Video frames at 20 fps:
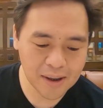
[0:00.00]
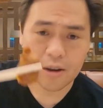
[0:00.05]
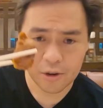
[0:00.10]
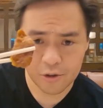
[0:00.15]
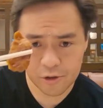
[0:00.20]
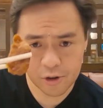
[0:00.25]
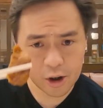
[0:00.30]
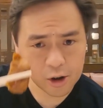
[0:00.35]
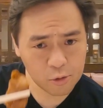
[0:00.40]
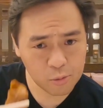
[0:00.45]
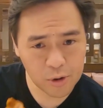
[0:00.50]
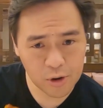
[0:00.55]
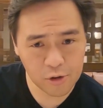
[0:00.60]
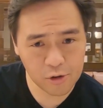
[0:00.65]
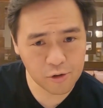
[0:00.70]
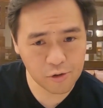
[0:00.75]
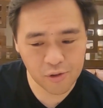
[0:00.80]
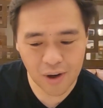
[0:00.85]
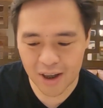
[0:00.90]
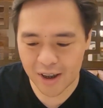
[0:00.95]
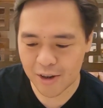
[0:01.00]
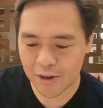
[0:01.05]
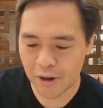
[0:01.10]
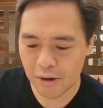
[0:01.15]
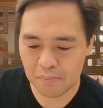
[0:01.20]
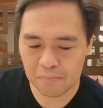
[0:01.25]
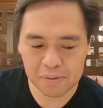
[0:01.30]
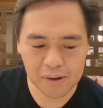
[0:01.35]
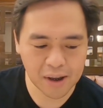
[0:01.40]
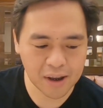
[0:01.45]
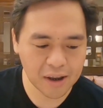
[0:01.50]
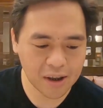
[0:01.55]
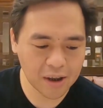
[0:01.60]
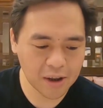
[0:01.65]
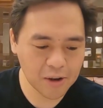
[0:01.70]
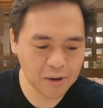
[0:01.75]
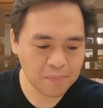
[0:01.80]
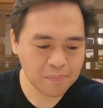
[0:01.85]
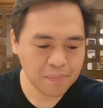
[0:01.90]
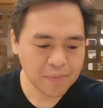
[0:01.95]
Let's start with this fried dumpling
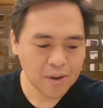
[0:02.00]
here.